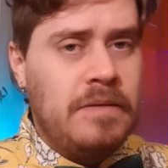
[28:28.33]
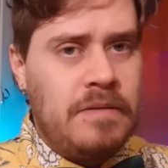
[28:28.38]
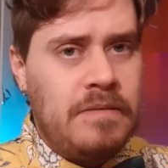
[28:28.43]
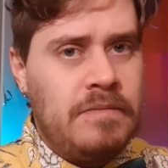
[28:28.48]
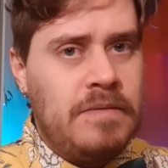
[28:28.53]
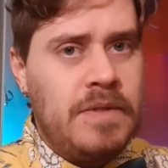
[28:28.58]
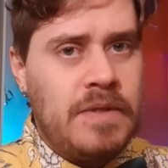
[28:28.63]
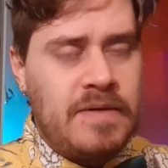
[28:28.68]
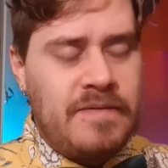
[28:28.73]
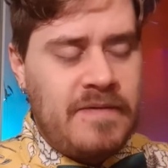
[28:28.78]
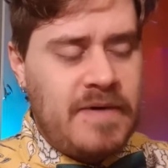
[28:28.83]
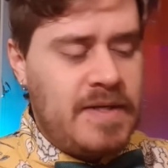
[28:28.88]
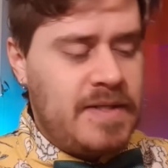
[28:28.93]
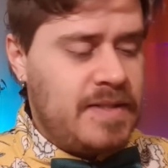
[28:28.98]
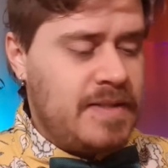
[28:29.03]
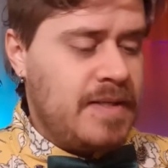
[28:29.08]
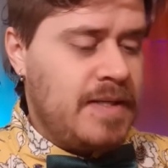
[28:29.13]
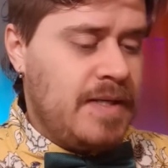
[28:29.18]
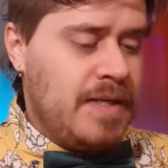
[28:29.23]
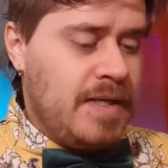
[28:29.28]
Good
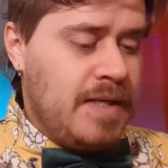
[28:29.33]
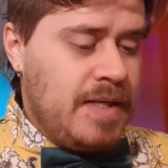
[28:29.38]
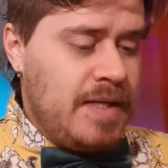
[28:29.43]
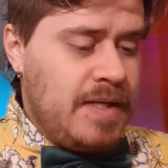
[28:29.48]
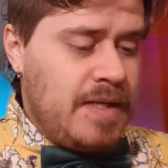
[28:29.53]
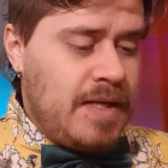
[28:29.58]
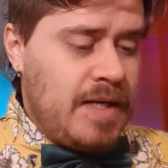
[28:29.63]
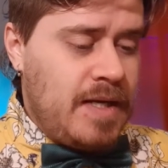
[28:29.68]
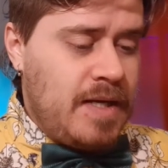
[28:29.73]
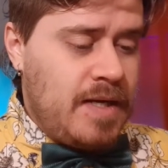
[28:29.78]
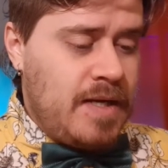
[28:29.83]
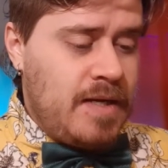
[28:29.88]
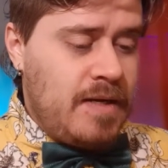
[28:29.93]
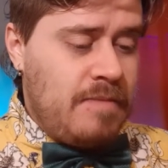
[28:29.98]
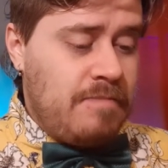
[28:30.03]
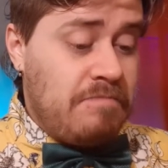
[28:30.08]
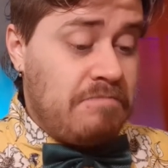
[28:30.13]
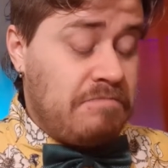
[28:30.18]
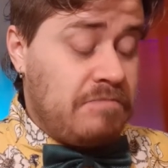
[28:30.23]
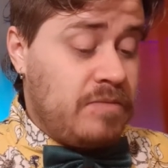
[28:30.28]
advice.
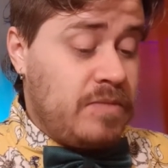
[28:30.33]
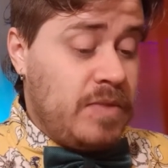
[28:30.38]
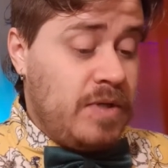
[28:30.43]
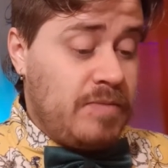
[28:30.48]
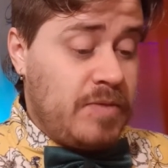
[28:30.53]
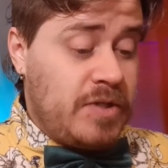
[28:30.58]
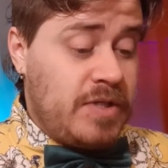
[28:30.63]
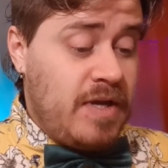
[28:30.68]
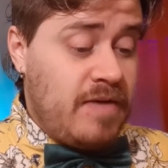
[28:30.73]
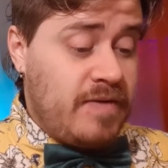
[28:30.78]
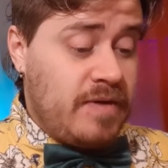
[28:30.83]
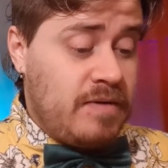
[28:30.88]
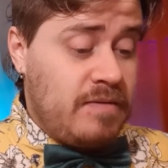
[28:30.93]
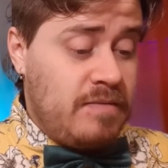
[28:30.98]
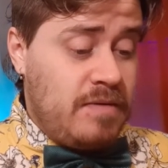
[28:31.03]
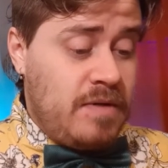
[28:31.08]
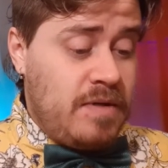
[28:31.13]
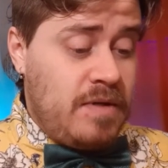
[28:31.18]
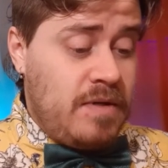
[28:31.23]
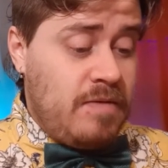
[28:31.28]
Number 7,
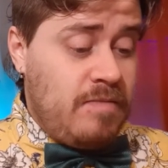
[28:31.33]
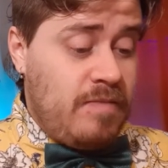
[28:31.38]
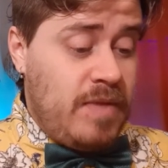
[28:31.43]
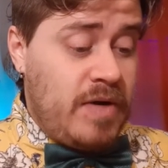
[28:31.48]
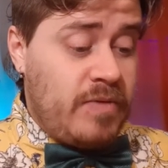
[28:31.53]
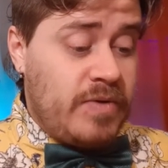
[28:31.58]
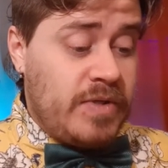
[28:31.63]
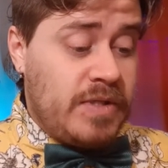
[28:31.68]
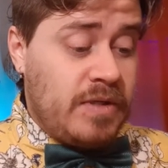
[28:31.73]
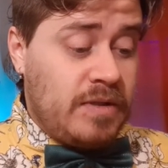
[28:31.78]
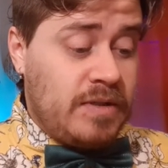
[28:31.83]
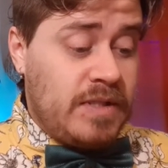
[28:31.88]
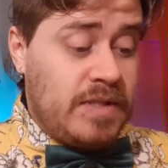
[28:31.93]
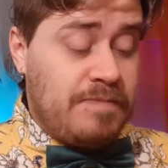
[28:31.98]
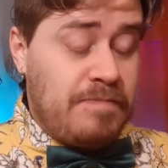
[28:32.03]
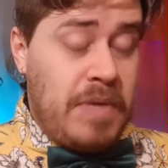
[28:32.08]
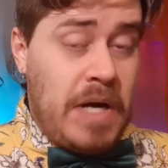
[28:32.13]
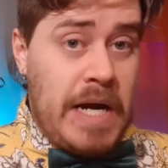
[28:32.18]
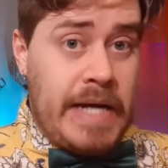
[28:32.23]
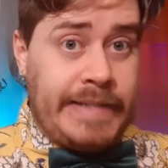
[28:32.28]
my result is
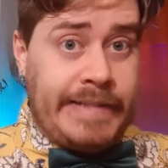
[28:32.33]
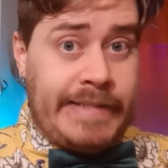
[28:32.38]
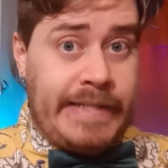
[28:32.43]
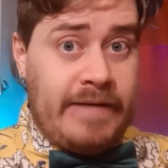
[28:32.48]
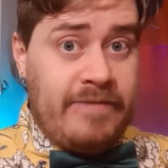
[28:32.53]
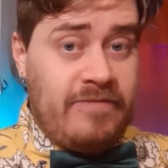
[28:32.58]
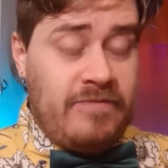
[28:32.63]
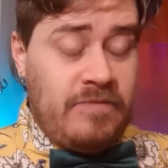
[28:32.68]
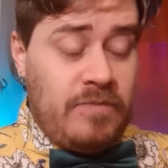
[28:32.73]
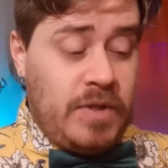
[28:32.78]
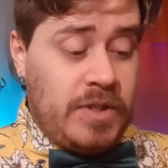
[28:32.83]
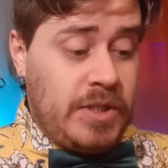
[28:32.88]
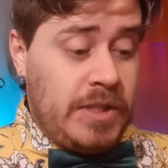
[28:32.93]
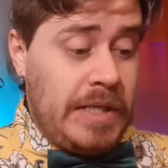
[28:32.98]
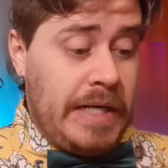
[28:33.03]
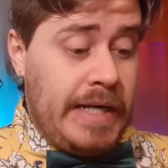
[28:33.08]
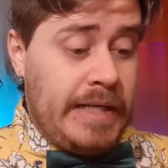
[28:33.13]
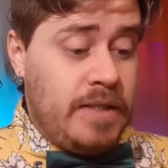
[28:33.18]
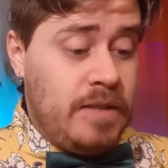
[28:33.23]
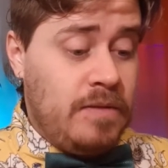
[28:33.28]
positive. What
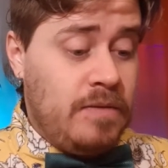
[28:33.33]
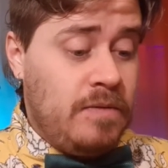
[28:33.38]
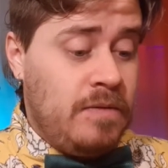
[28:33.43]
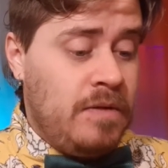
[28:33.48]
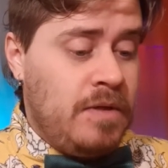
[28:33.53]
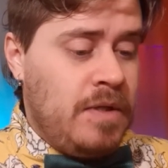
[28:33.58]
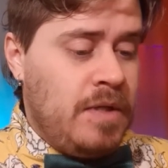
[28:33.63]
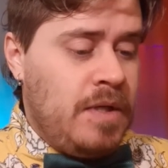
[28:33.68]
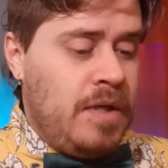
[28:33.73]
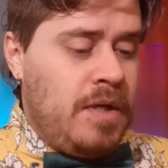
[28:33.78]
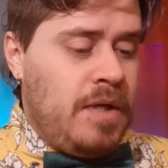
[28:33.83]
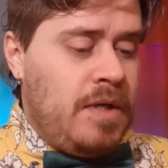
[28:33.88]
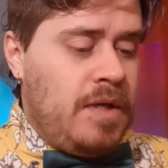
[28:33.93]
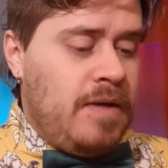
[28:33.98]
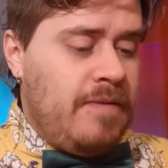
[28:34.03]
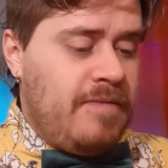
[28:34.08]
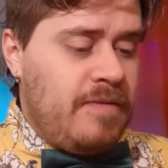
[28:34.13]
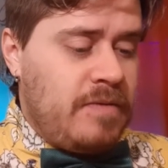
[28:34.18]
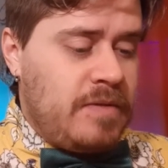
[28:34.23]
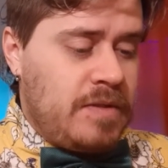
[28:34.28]
should I do?
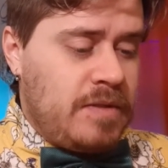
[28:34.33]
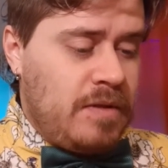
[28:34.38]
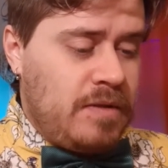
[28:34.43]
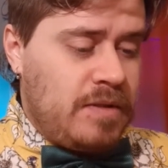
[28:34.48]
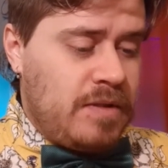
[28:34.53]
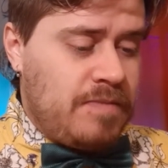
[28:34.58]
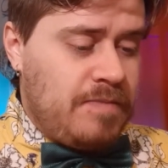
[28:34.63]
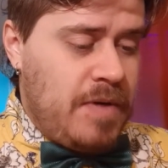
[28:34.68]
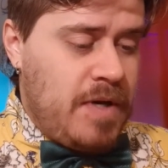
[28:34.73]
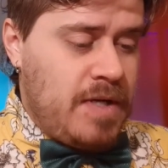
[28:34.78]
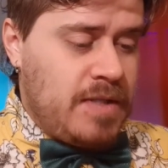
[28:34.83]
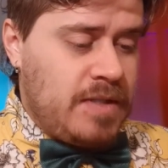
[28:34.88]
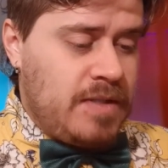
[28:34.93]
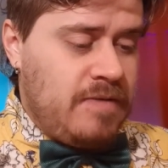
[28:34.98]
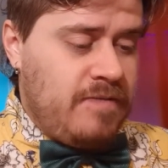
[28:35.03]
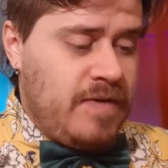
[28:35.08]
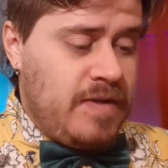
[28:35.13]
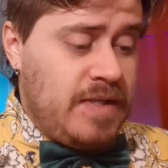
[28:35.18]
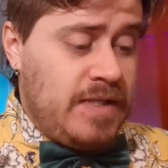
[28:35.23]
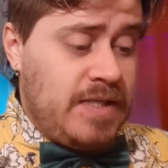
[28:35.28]
If your result is
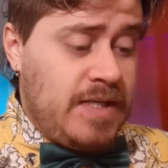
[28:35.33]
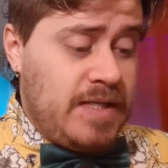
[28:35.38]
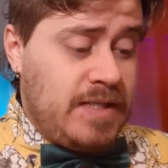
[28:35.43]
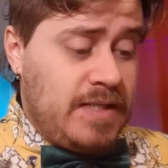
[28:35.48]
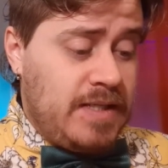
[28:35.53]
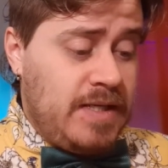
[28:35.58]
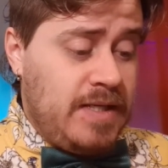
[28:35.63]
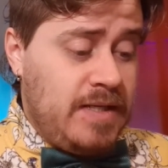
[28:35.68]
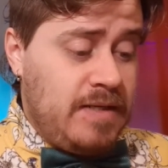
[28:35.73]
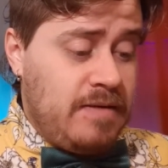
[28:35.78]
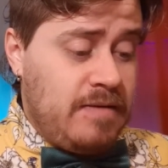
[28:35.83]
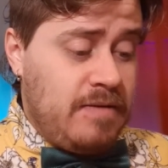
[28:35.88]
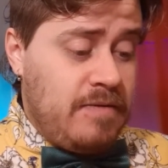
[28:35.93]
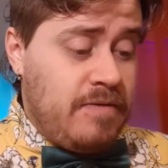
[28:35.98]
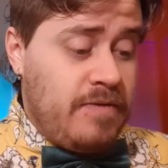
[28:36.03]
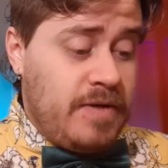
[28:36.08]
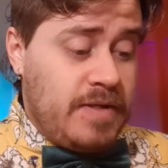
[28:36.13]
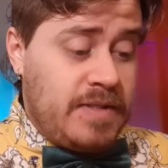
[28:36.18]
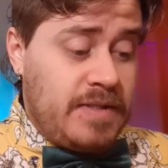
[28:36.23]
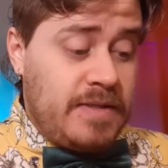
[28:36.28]
positive and the test kit
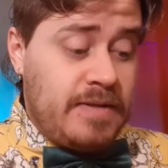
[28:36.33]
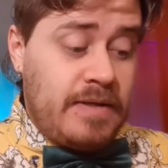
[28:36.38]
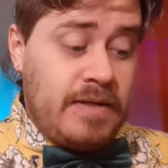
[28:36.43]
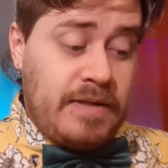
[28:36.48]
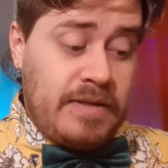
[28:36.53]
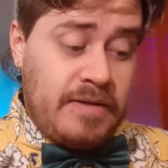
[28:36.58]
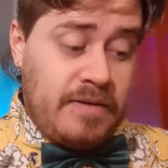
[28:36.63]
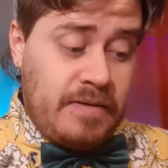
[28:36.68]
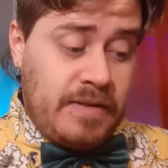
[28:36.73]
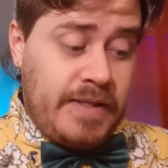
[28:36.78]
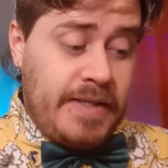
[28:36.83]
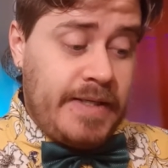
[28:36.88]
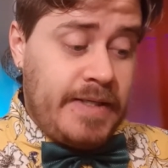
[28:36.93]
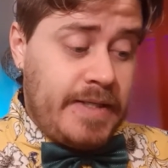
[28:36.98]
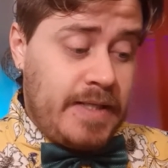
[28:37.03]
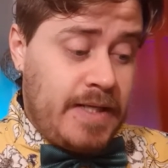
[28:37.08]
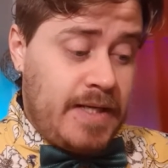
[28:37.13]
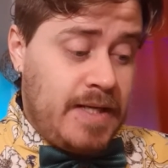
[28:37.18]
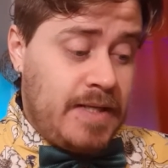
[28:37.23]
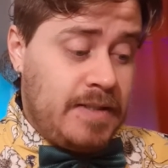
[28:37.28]
thus clearly
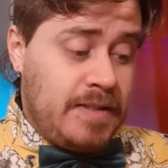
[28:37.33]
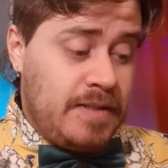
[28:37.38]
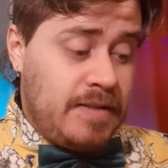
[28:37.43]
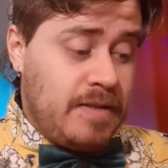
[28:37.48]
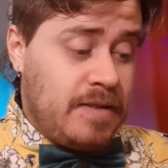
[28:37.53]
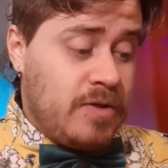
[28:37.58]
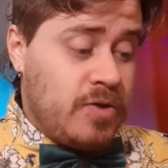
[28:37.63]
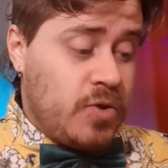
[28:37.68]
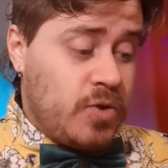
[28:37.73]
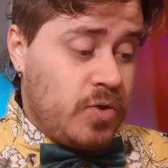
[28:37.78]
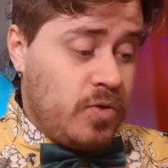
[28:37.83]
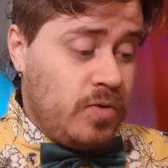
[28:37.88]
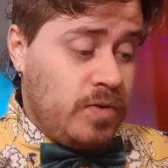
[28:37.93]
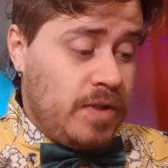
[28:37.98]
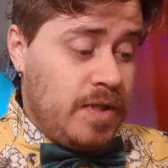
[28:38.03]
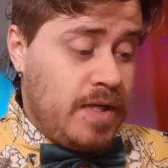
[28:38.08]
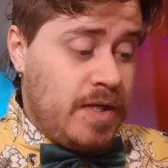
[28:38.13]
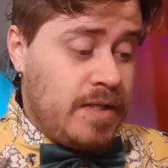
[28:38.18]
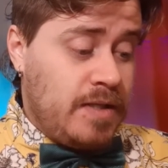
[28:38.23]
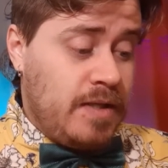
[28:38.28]
indicates the control
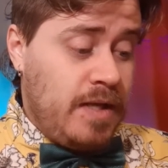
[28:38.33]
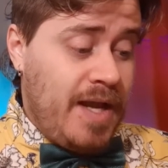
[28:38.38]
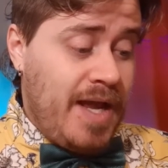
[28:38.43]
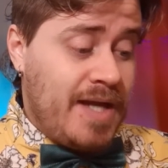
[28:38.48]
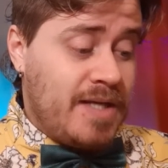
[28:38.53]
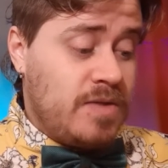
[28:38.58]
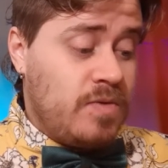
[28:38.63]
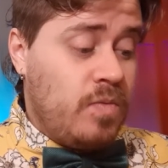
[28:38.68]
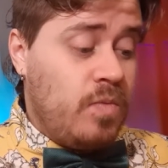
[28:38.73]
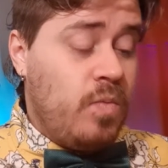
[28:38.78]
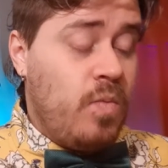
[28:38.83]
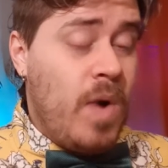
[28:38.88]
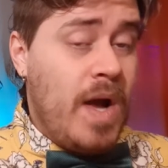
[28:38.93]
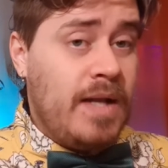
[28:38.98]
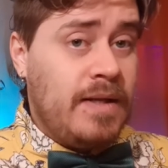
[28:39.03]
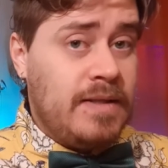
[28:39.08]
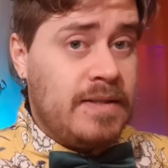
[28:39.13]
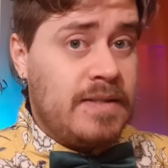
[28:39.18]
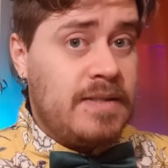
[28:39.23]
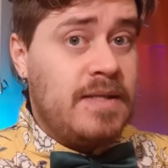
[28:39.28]
line as
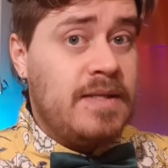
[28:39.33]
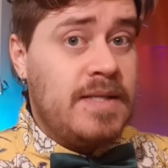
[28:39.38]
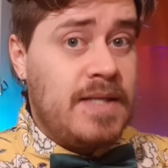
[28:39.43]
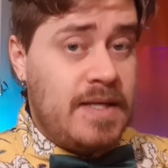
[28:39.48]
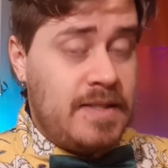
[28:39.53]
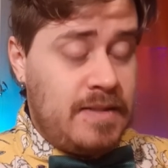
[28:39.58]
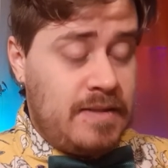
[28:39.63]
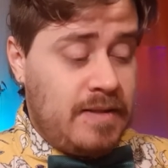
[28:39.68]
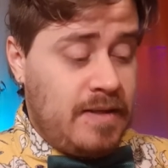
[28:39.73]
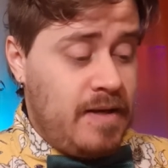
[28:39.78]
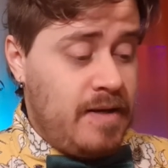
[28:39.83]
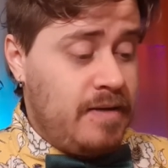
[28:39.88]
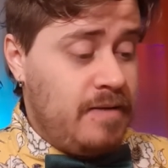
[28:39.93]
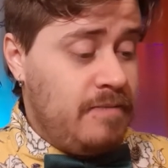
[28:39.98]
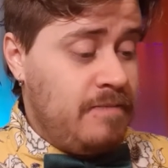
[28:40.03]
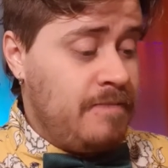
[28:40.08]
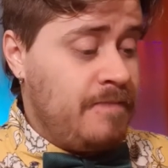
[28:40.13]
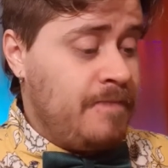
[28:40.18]
well as the test line,